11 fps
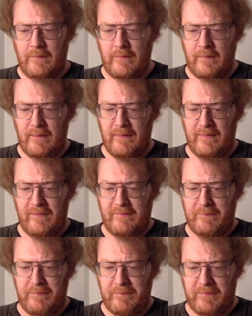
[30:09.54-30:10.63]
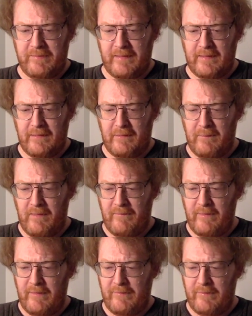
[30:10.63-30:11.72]
uh, this particular
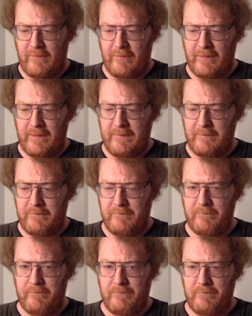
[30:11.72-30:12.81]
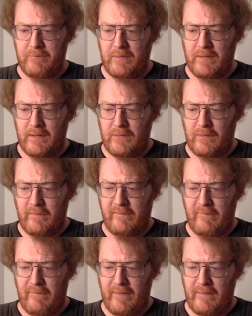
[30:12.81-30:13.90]
movie is the only uh,
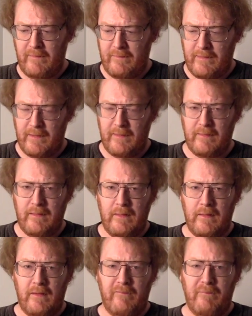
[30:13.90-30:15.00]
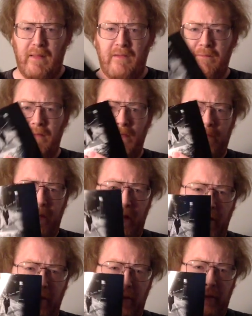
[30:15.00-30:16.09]
Criterion that of Melville's that I
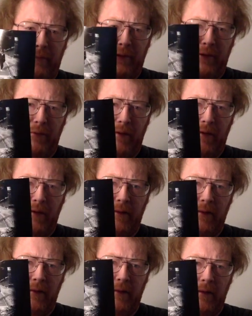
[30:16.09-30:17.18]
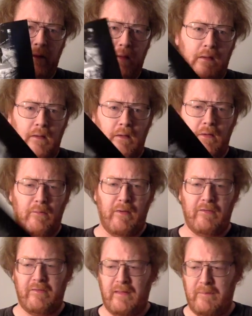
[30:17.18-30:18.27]
own on Blu-ray. All the
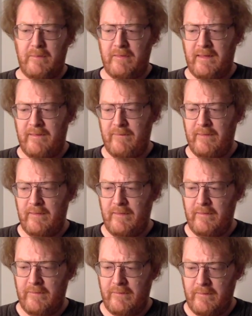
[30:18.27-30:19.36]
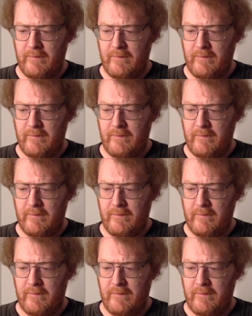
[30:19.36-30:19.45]
rest of them are DVDs.